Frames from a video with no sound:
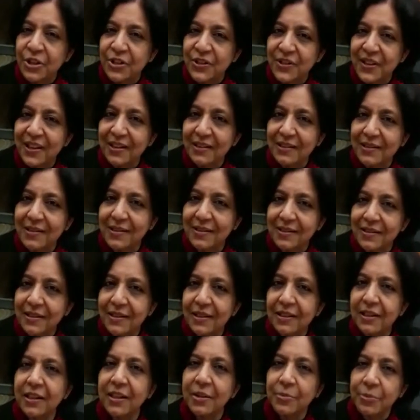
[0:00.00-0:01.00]
skills,
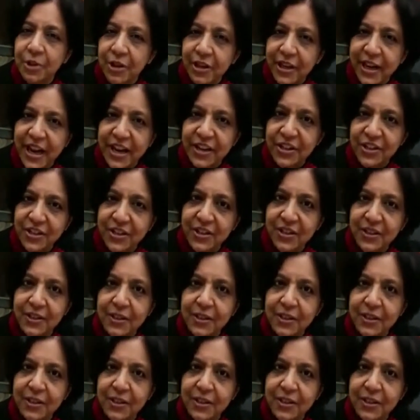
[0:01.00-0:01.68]
communications.